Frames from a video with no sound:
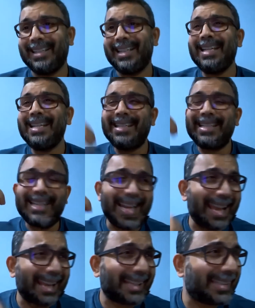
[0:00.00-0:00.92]

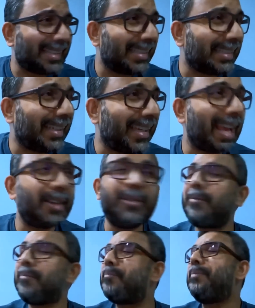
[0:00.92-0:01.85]
Intellects
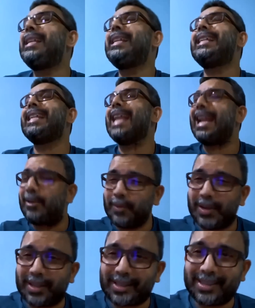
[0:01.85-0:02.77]
cannot build
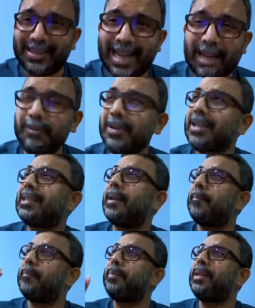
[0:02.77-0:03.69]
networks. Networks
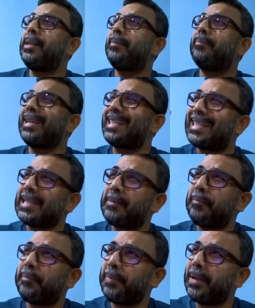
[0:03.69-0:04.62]
are built by
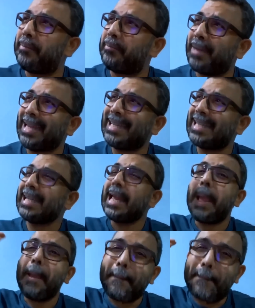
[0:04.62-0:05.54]
simple-minded,
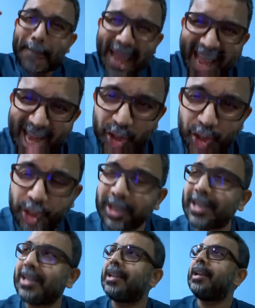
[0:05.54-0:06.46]

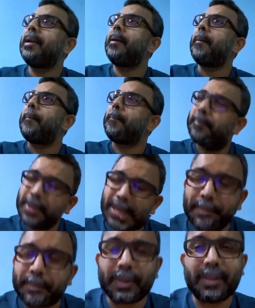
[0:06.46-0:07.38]
passionate
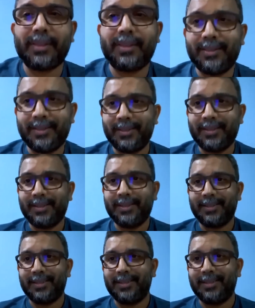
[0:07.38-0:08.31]
people.
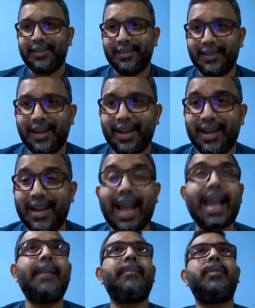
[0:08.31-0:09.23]
Right?
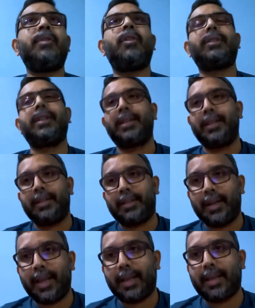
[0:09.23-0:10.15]
I am not an
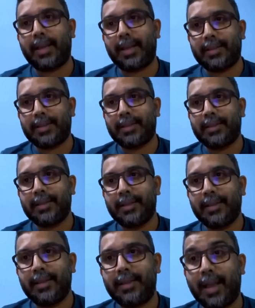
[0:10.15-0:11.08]
intellect, guys.
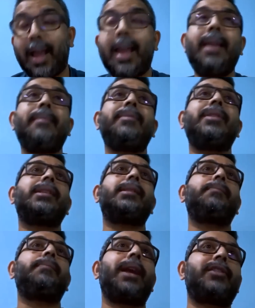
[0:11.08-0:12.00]
I am
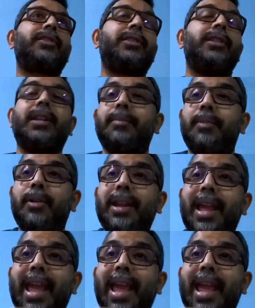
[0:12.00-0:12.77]
just passionate about